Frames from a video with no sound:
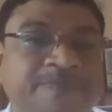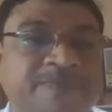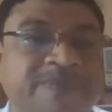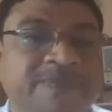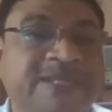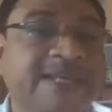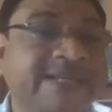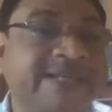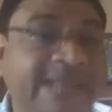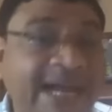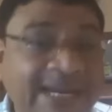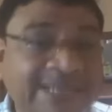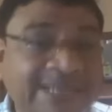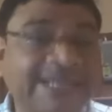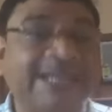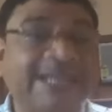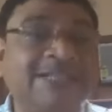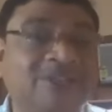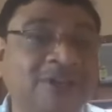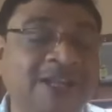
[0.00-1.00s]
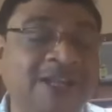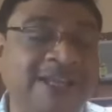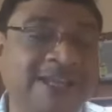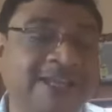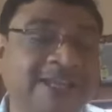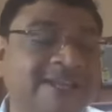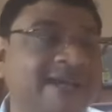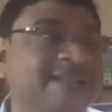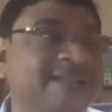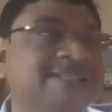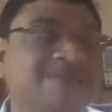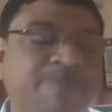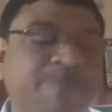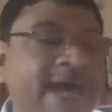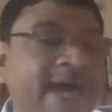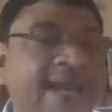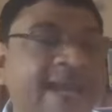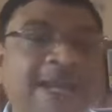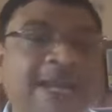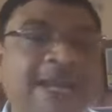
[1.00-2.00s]
The duct actually runs
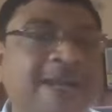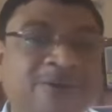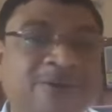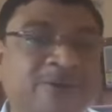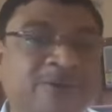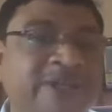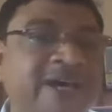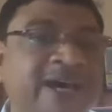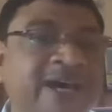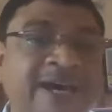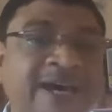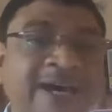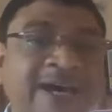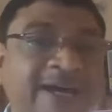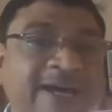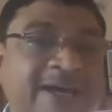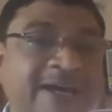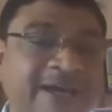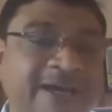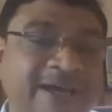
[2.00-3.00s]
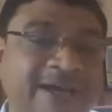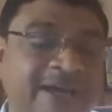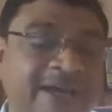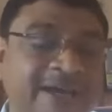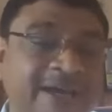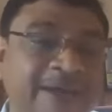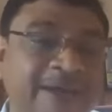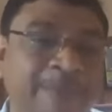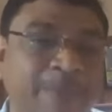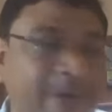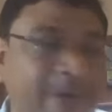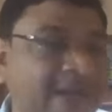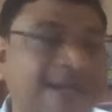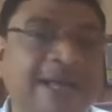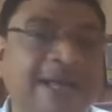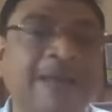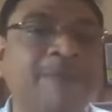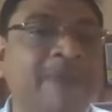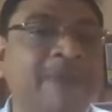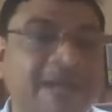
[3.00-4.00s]
parallel to the
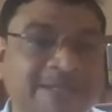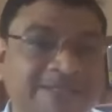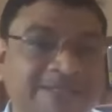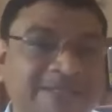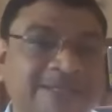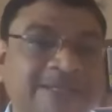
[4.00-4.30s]
buccal branch.